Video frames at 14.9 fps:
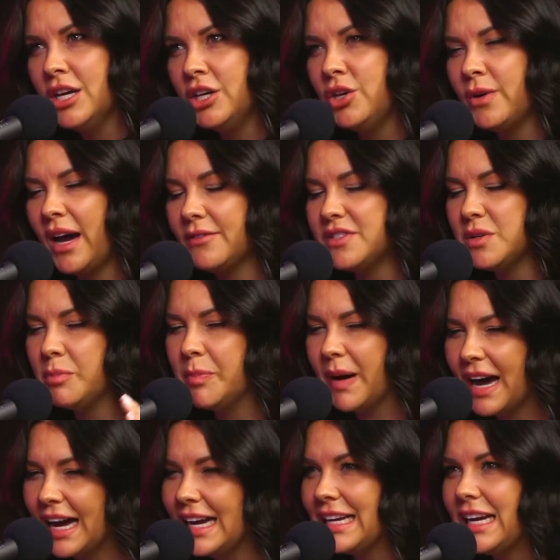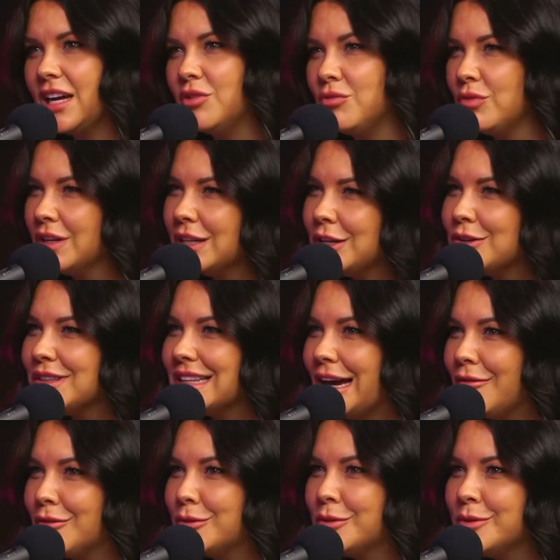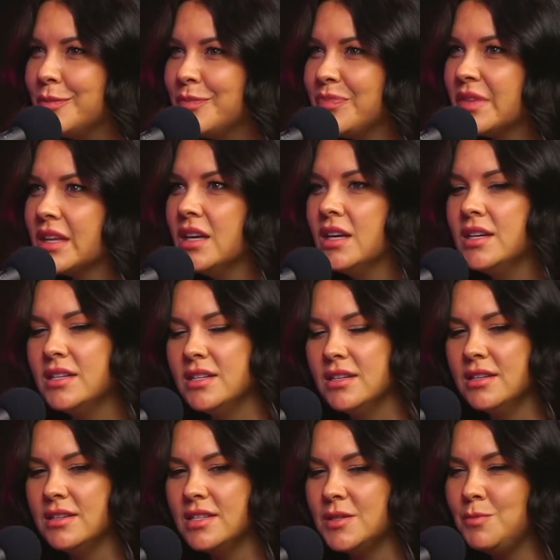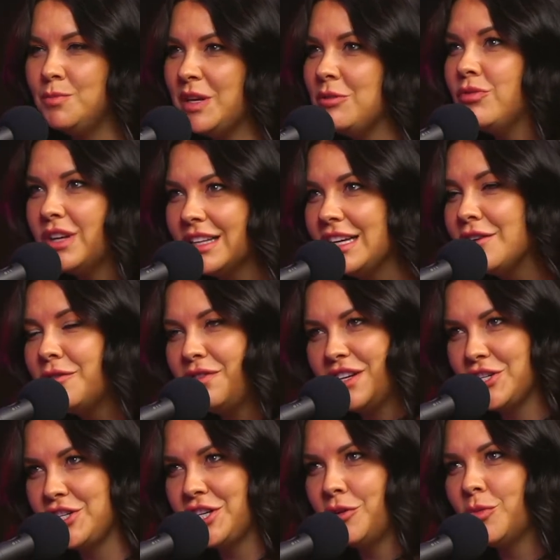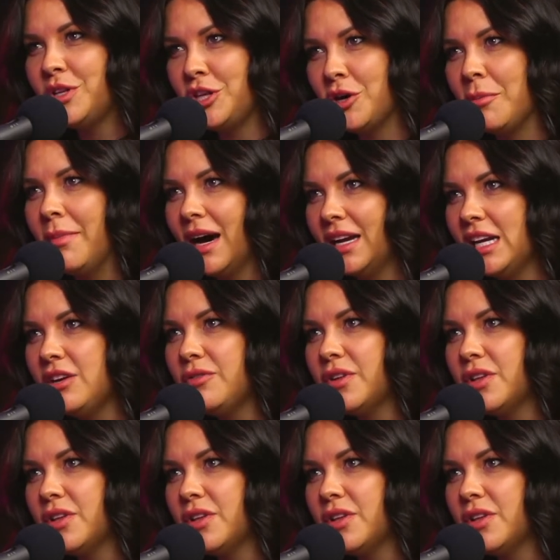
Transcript: You have to buy at a really good level, be really efficient with your money for the